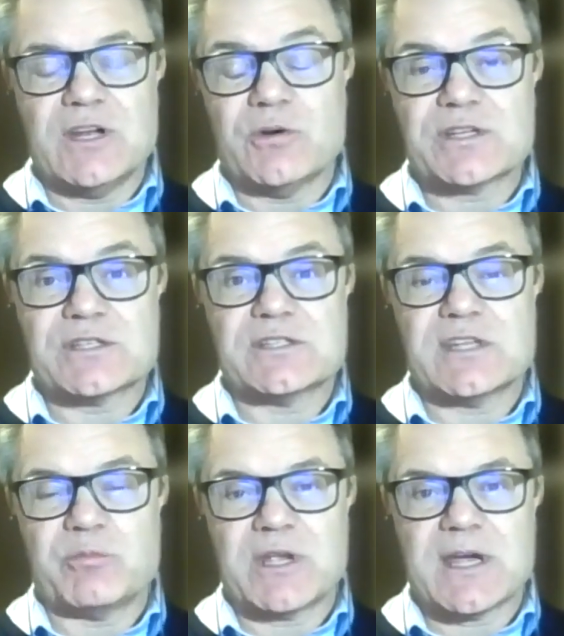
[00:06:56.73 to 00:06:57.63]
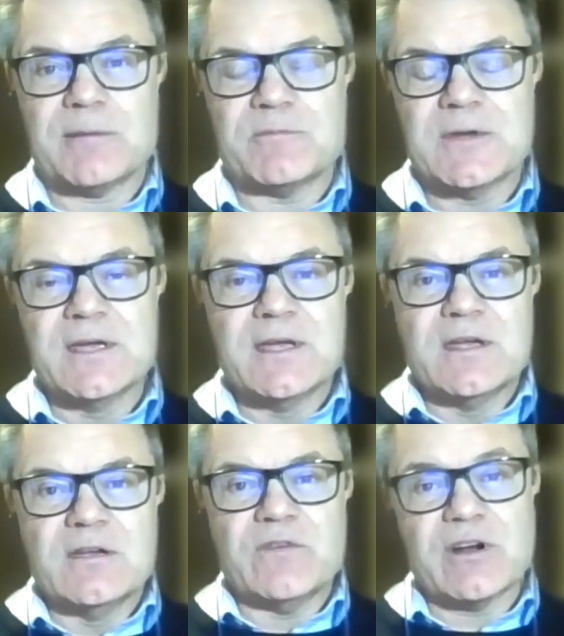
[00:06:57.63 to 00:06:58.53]
Valuations had become
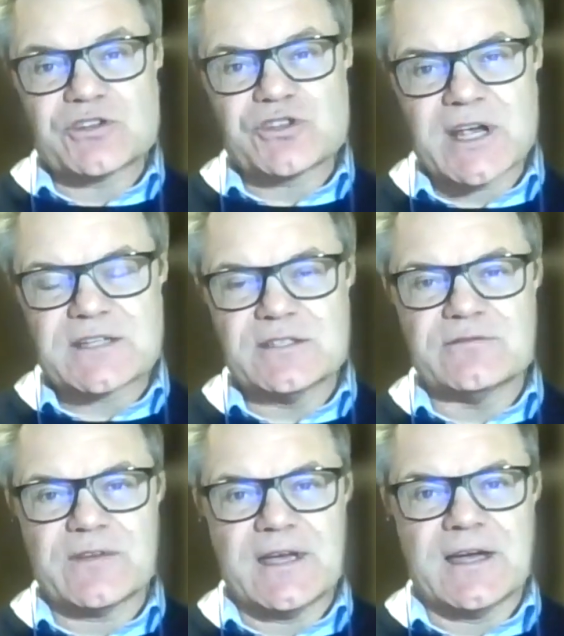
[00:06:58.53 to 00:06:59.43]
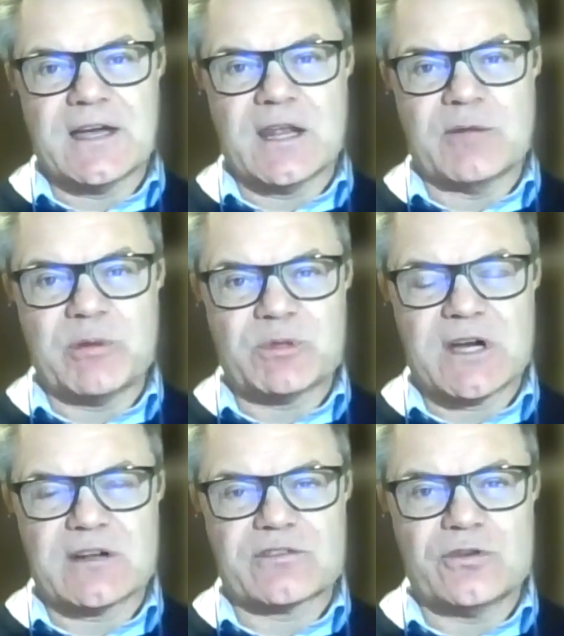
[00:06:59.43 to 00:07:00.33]
very attractive, and
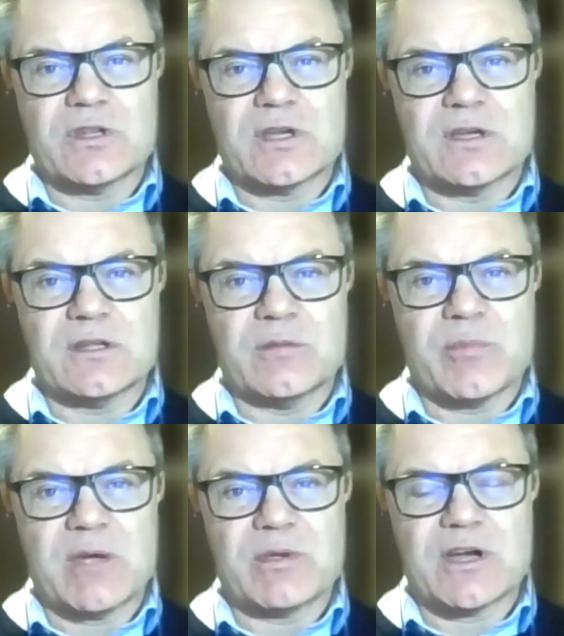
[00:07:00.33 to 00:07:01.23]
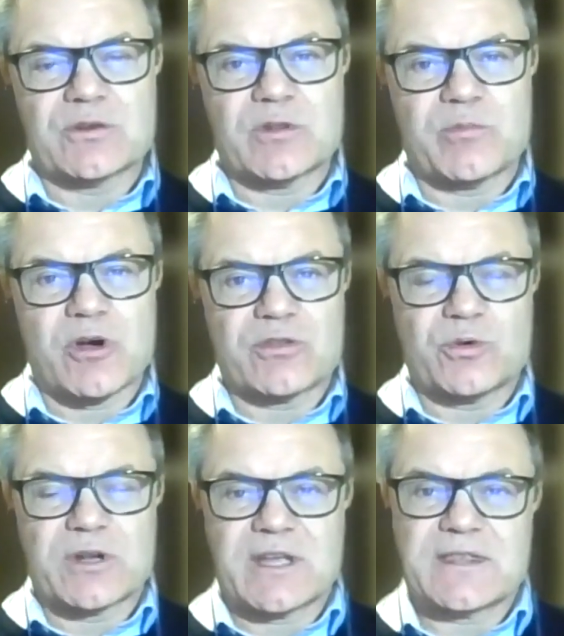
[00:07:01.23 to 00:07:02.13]
people kind of threw the baby out of the bathwater.